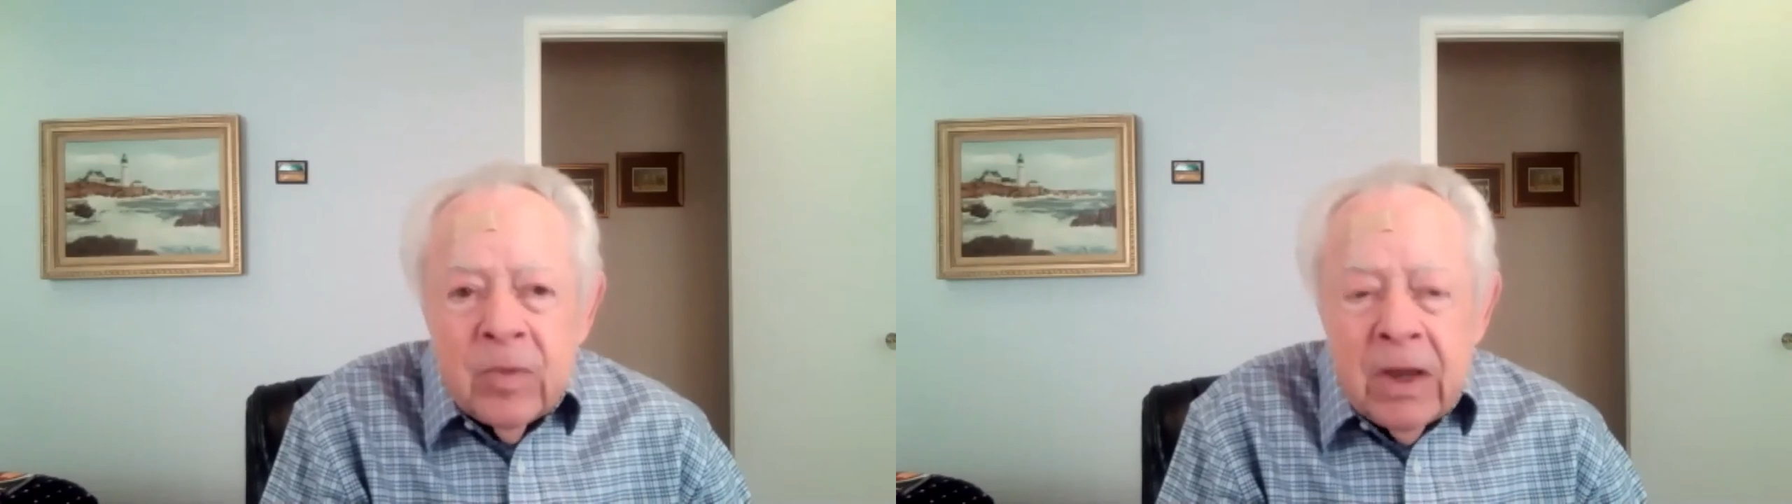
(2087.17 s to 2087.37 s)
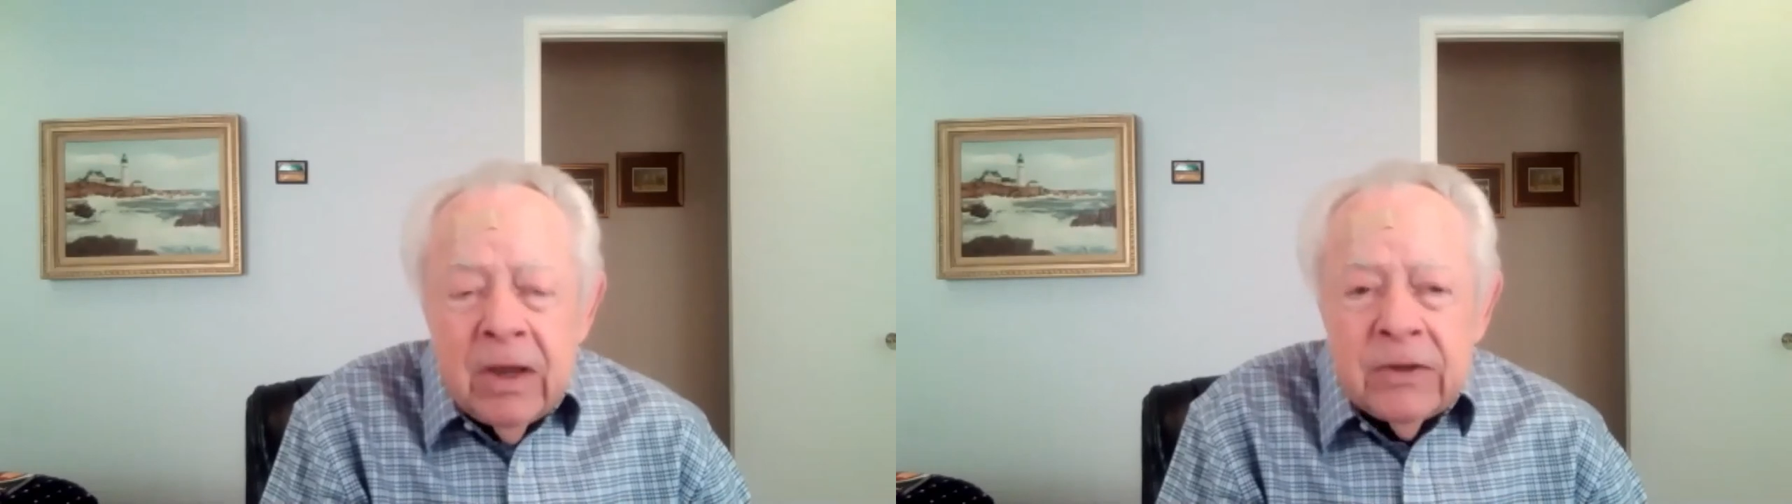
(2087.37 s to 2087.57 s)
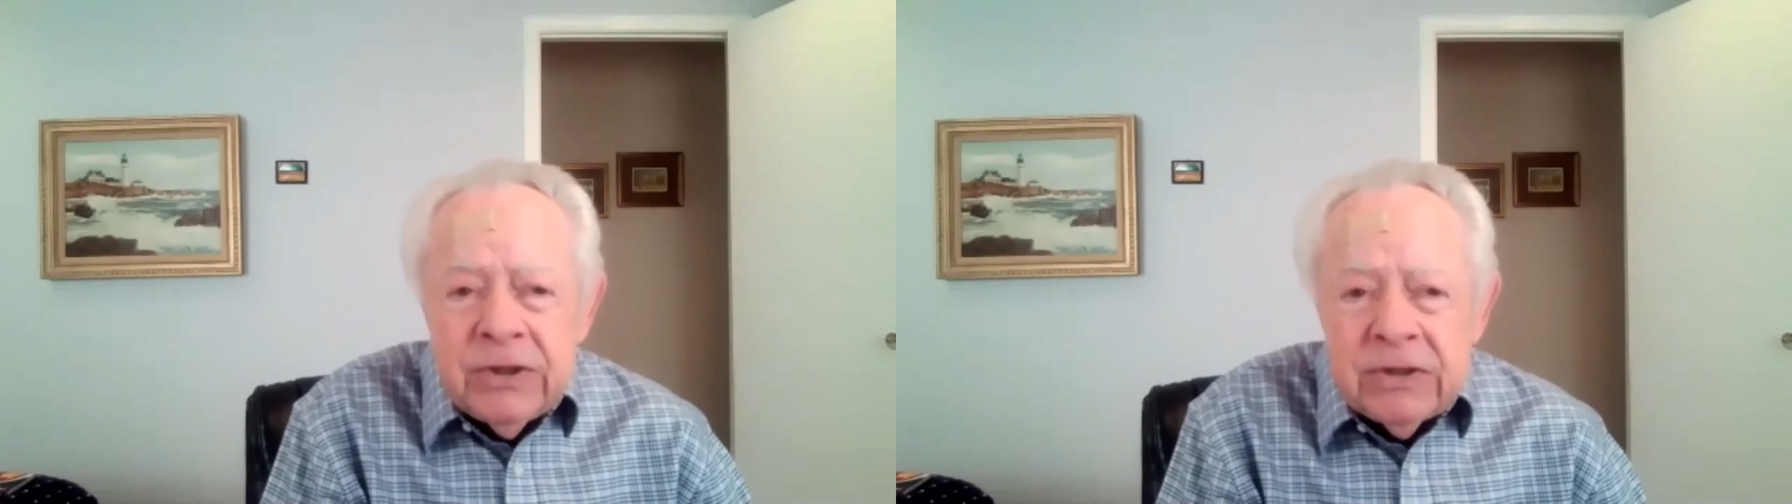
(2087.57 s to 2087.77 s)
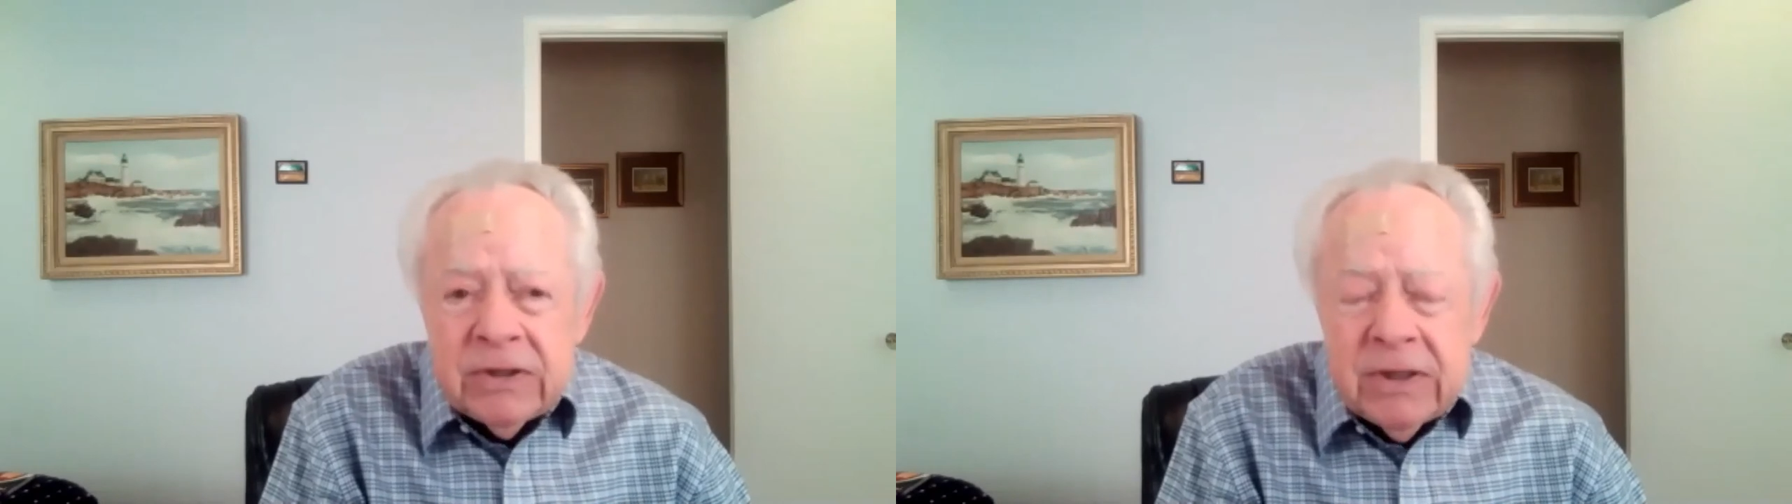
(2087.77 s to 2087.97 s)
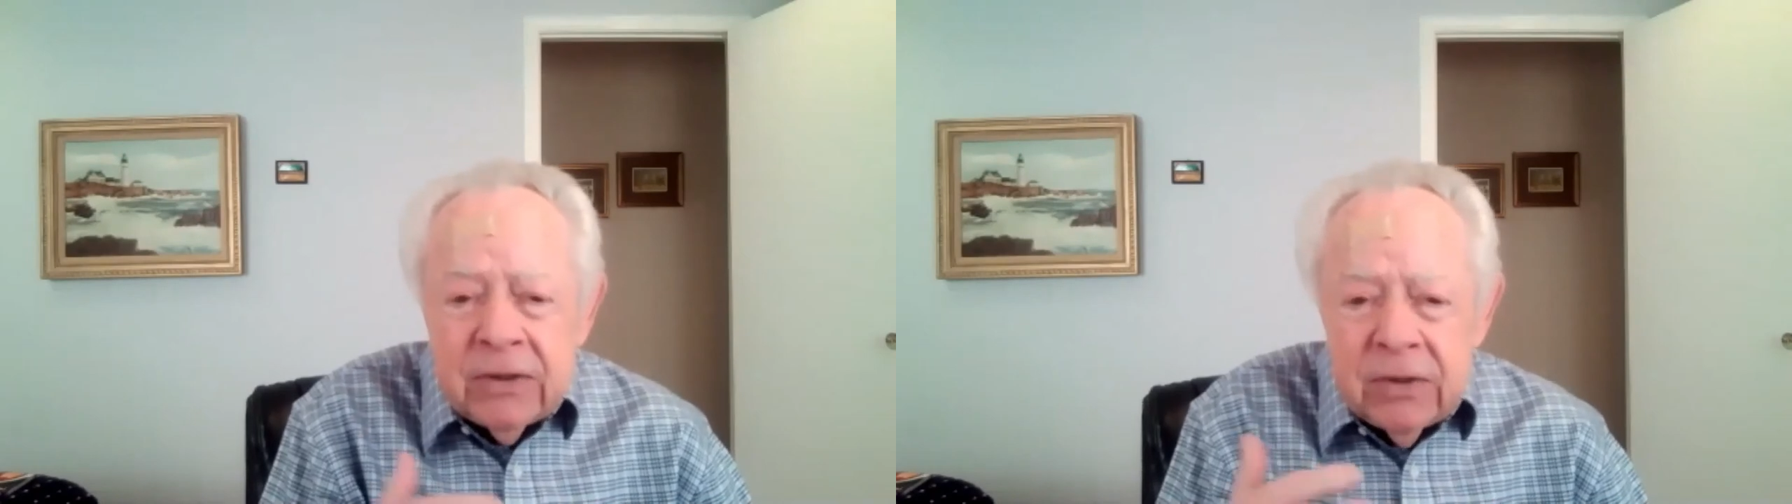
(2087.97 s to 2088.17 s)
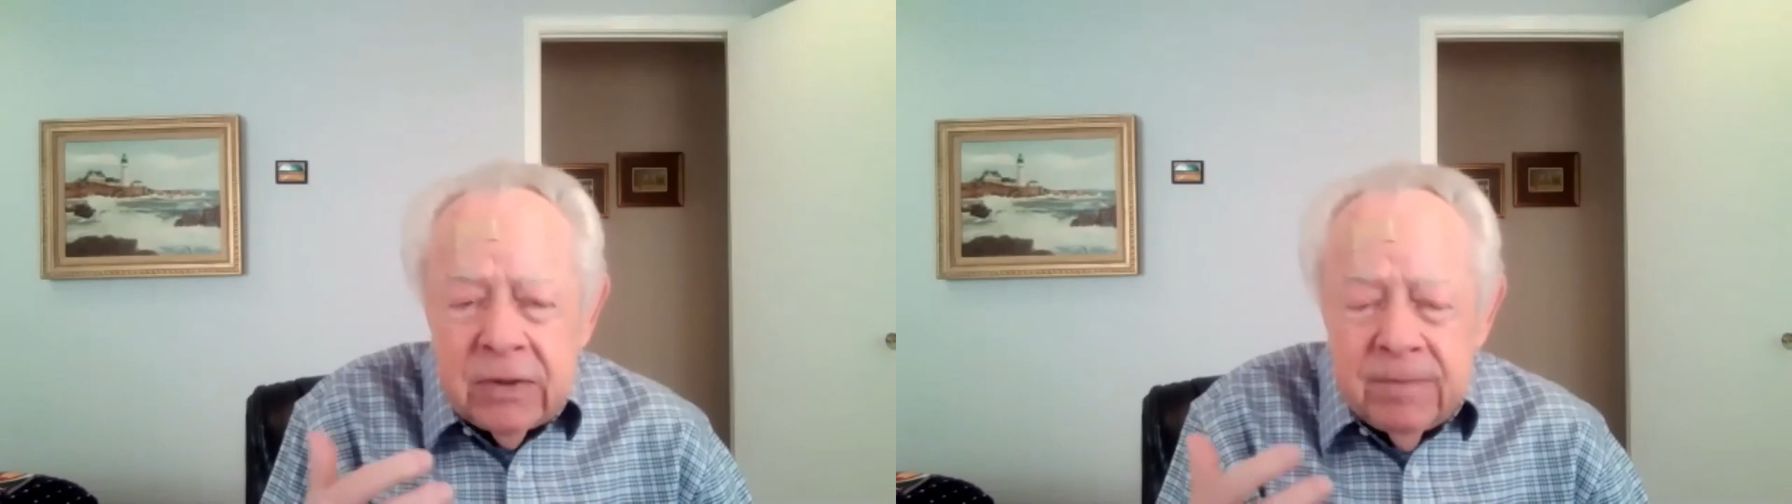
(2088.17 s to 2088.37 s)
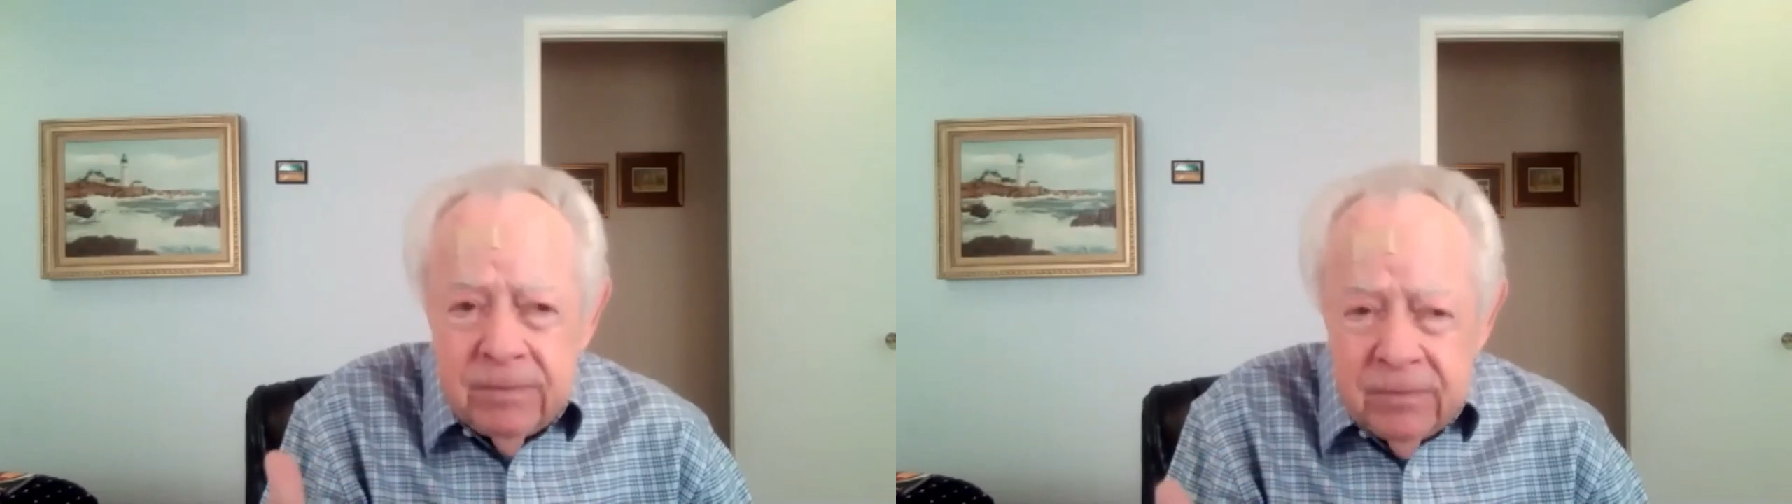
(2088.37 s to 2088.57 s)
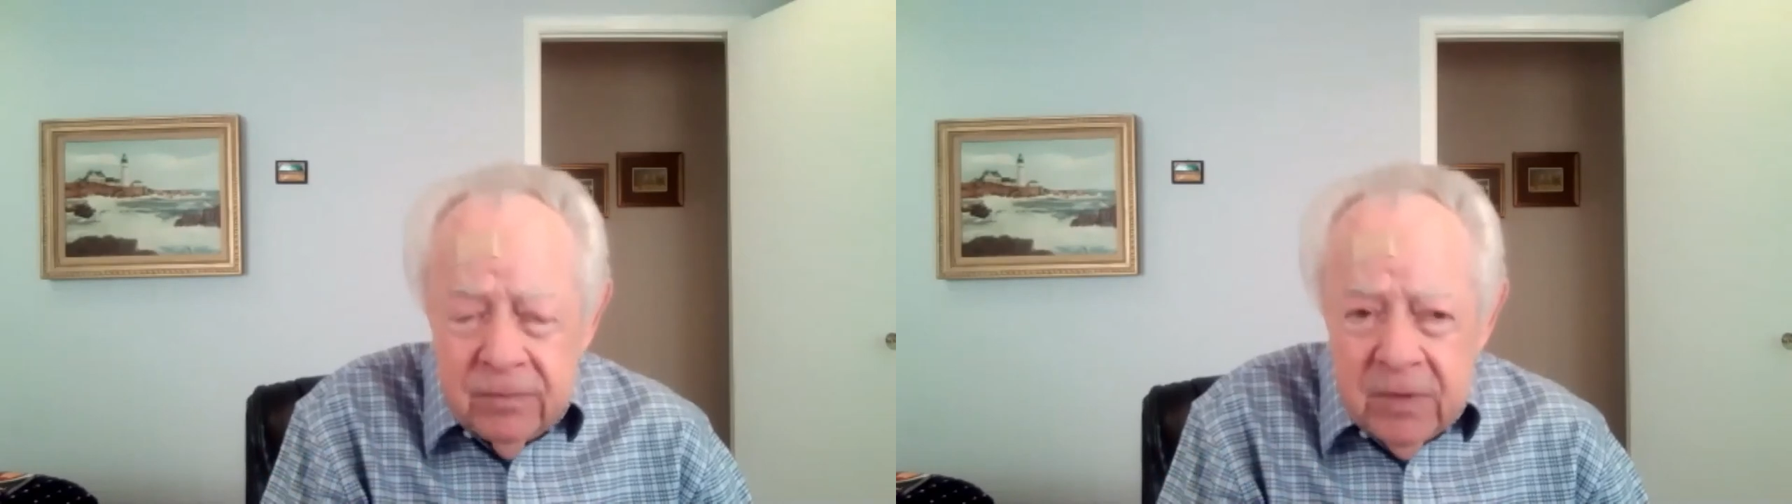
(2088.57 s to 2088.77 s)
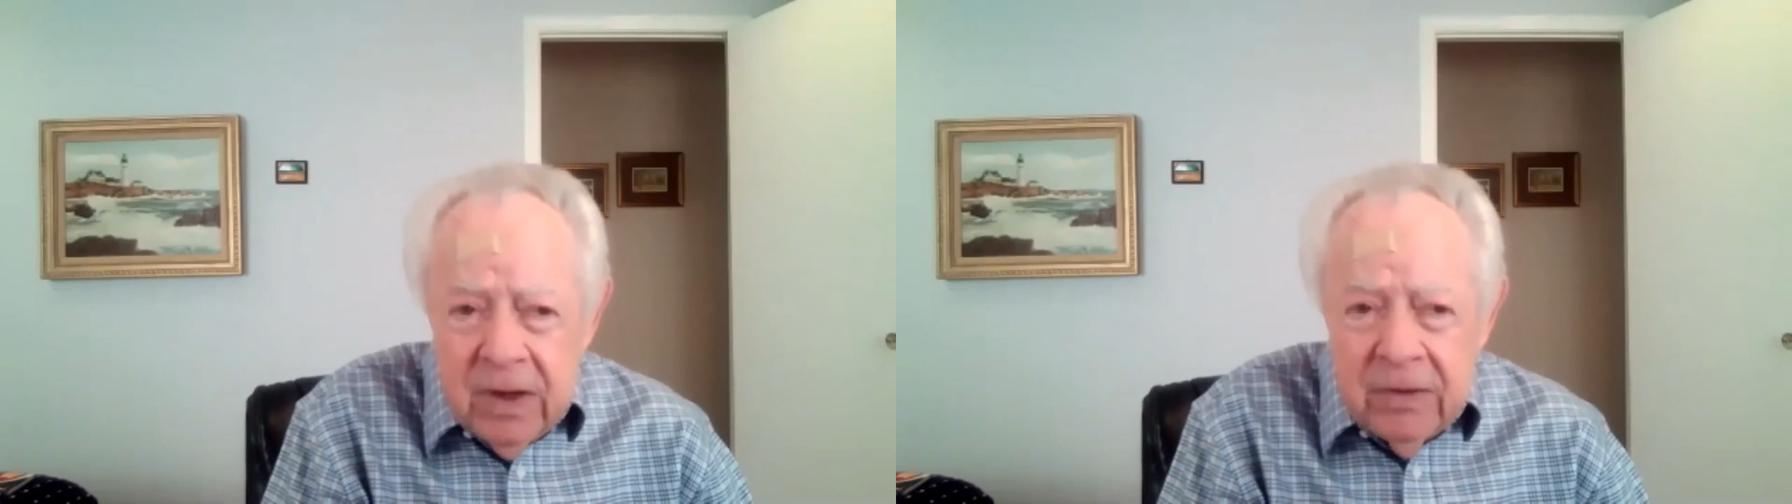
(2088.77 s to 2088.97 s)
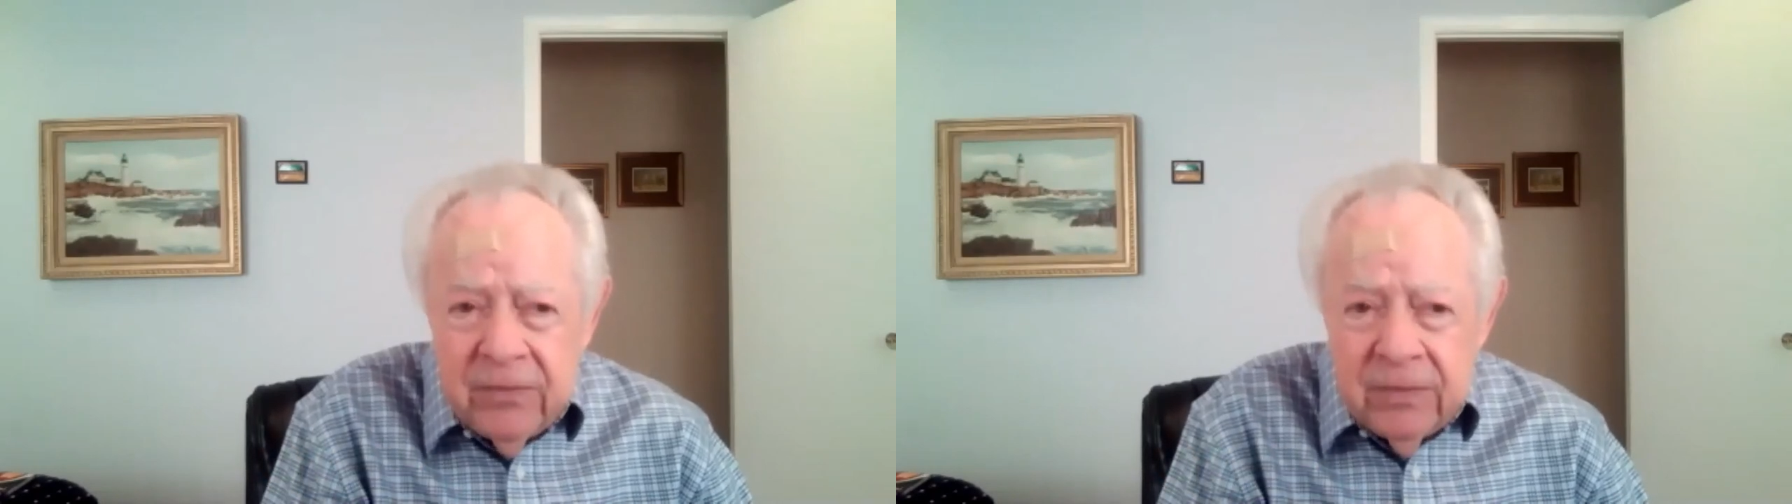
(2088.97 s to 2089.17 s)
And she start
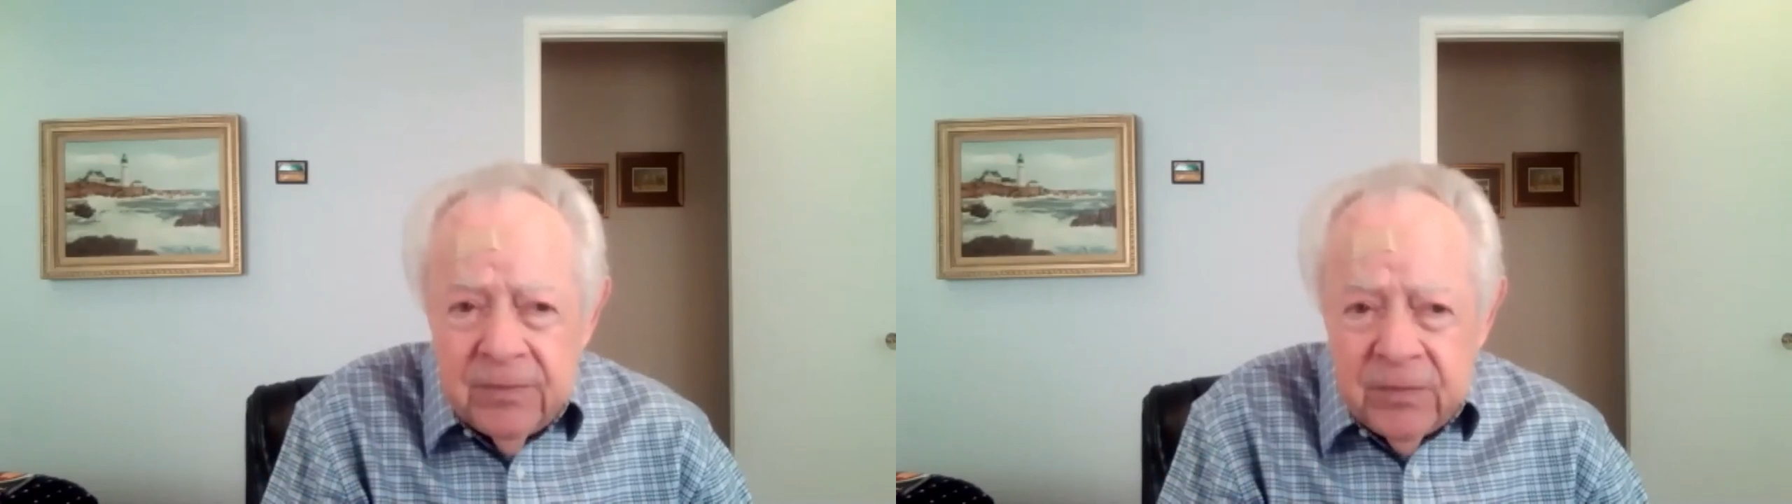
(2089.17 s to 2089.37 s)
gave